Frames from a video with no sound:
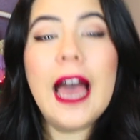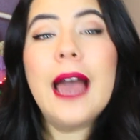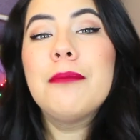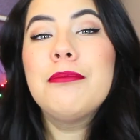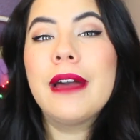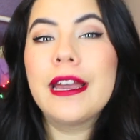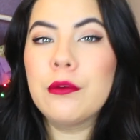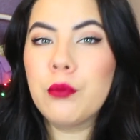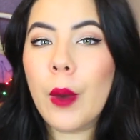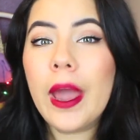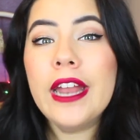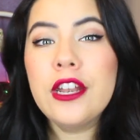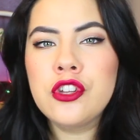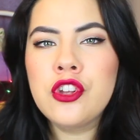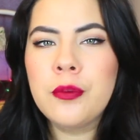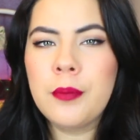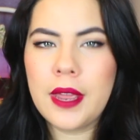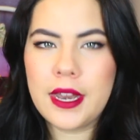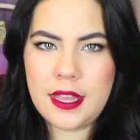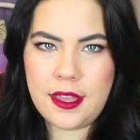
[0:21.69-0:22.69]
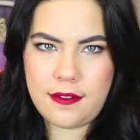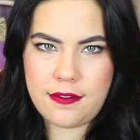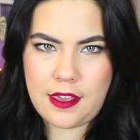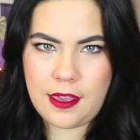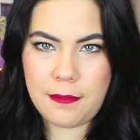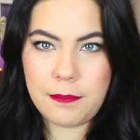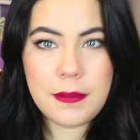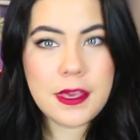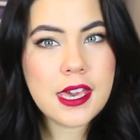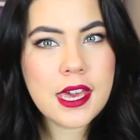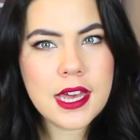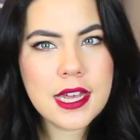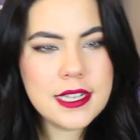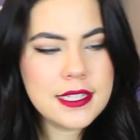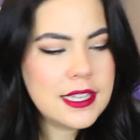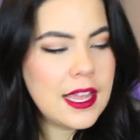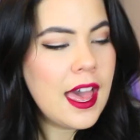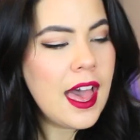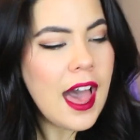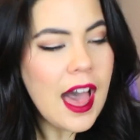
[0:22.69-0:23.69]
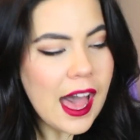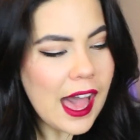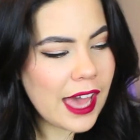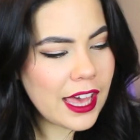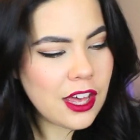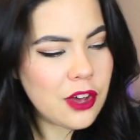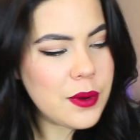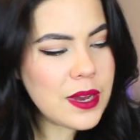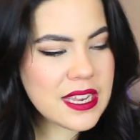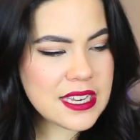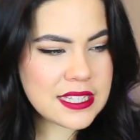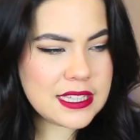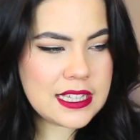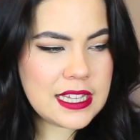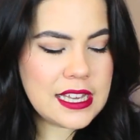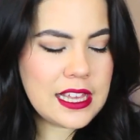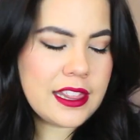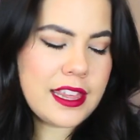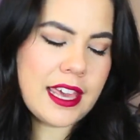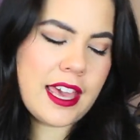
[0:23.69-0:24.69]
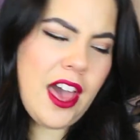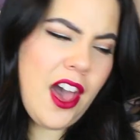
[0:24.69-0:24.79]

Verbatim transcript: I buy way too many of them because I always think like,